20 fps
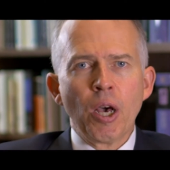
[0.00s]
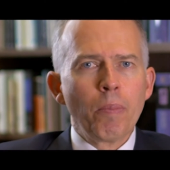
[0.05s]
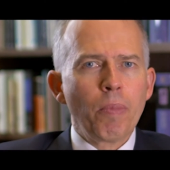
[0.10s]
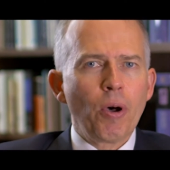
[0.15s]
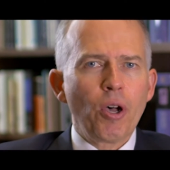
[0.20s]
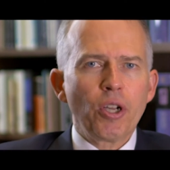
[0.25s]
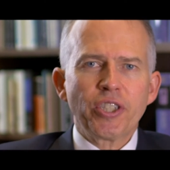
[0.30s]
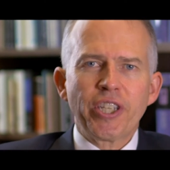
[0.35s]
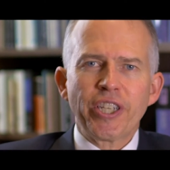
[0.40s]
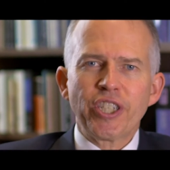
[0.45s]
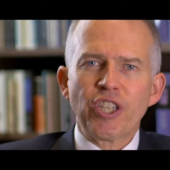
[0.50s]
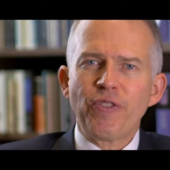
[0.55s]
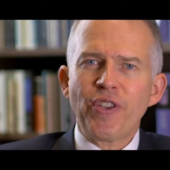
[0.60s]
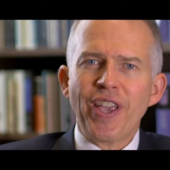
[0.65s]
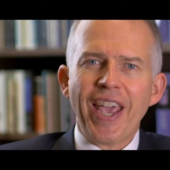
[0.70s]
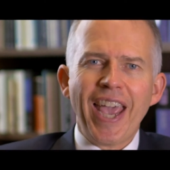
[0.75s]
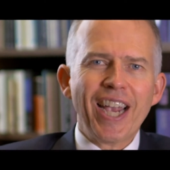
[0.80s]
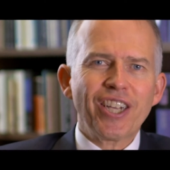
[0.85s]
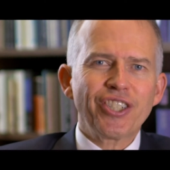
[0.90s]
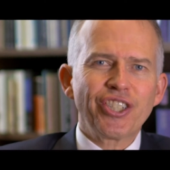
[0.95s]
Paul says if you
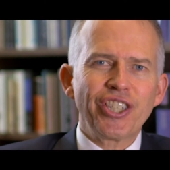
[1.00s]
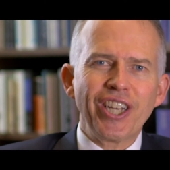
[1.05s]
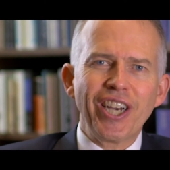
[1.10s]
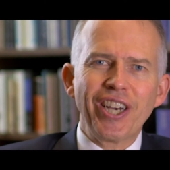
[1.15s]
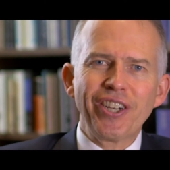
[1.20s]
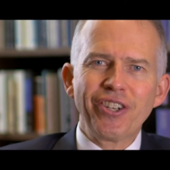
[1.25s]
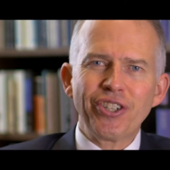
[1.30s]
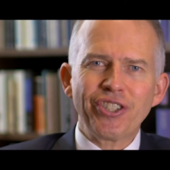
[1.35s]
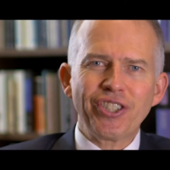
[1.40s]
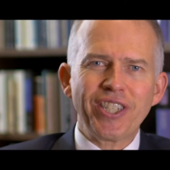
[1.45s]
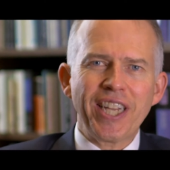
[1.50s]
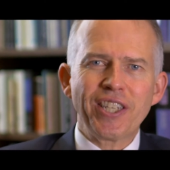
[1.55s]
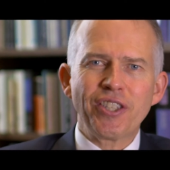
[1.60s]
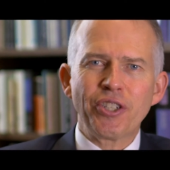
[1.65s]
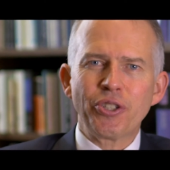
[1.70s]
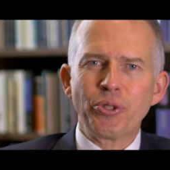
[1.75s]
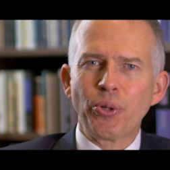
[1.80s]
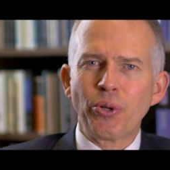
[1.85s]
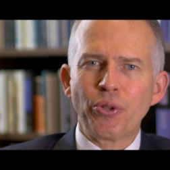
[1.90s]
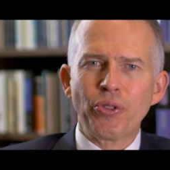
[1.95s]
actually understand
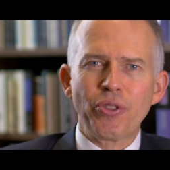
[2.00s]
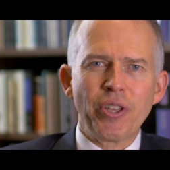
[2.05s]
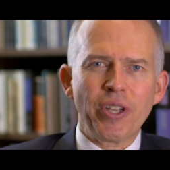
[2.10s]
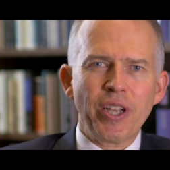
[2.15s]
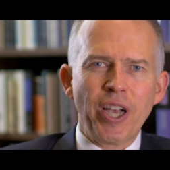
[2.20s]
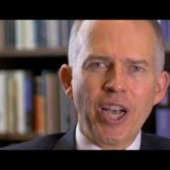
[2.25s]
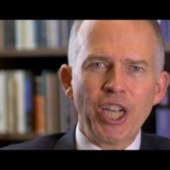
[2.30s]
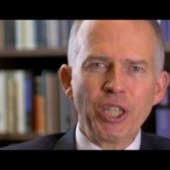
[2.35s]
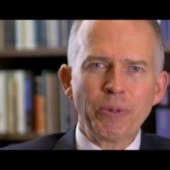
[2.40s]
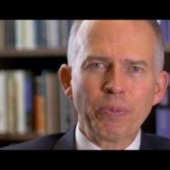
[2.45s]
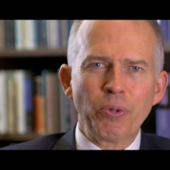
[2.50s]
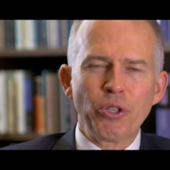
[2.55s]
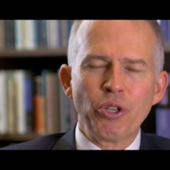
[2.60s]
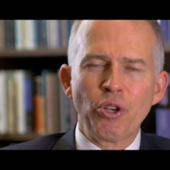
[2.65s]
the truth of the gospel,